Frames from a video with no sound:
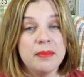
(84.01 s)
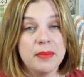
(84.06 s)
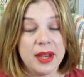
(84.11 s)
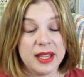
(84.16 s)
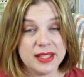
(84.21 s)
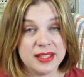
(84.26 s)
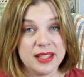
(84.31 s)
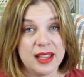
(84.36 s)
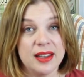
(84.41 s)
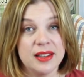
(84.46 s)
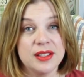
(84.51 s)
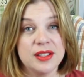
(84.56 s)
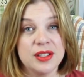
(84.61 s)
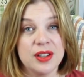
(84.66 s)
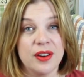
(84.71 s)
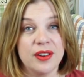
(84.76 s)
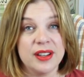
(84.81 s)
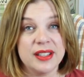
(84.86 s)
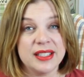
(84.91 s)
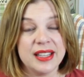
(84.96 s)
my son has
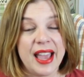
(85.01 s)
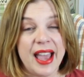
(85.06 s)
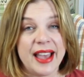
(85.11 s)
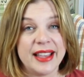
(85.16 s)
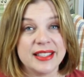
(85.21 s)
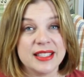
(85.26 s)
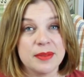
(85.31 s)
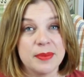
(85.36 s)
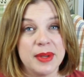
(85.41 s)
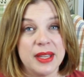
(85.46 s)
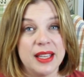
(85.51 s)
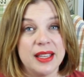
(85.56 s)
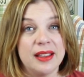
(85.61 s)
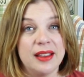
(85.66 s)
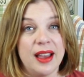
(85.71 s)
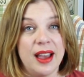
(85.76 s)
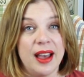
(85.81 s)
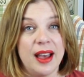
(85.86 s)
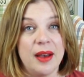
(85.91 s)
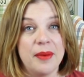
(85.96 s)
started to ask
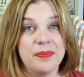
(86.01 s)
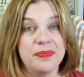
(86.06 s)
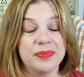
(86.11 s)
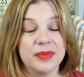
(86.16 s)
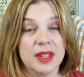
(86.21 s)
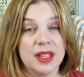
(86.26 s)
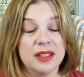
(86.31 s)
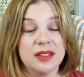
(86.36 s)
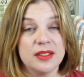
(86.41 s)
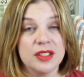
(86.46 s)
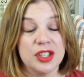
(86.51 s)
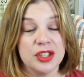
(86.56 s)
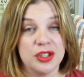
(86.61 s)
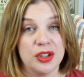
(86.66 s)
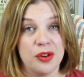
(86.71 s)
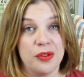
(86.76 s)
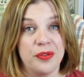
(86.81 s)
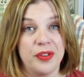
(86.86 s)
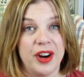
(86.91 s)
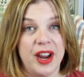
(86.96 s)
me um, to
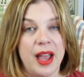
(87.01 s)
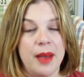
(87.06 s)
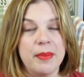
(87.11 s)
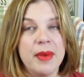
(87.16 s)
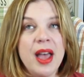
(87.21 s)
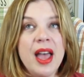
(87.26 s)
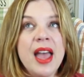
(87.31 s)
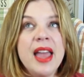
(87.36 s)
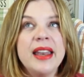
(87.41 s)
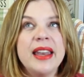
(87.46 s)
sew for him.